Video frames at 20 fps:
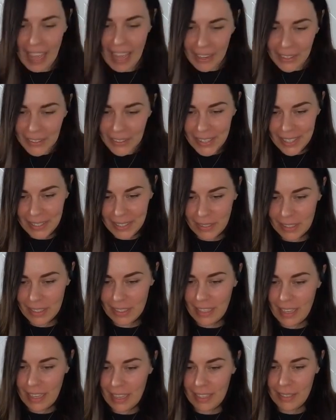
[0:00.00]
always looks
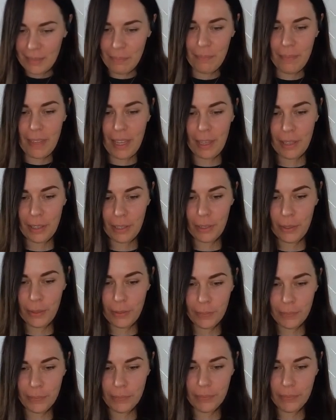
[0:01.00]
nice? Thank
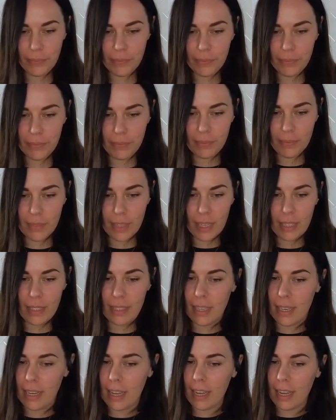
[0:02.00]
you.
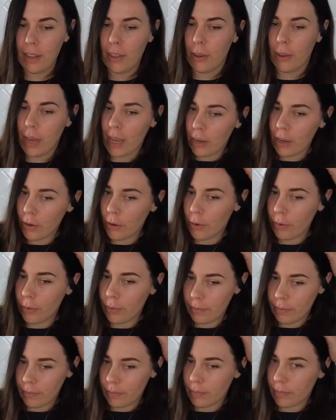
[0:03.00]
Today though, I don't know.
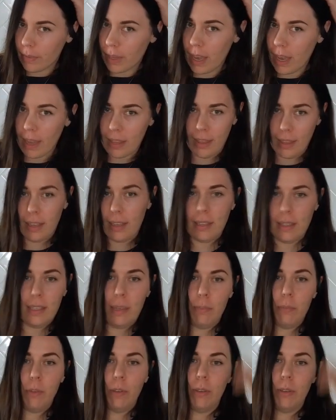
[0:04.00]
I think I
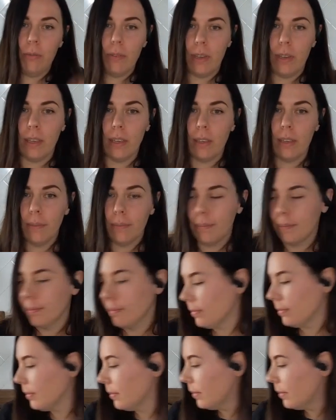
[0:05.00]
slept on it funny.
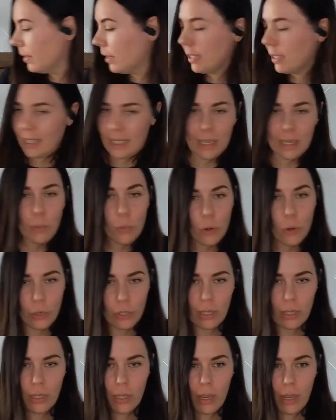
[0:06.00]
But I did wash
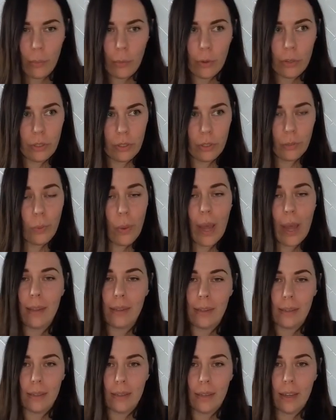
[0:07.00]
it. I washed it twice
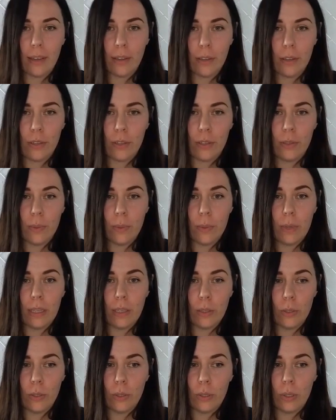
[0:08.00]
last night because we
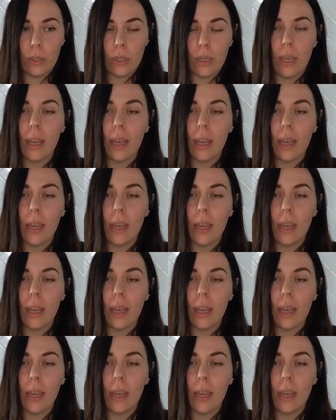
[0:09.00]
went to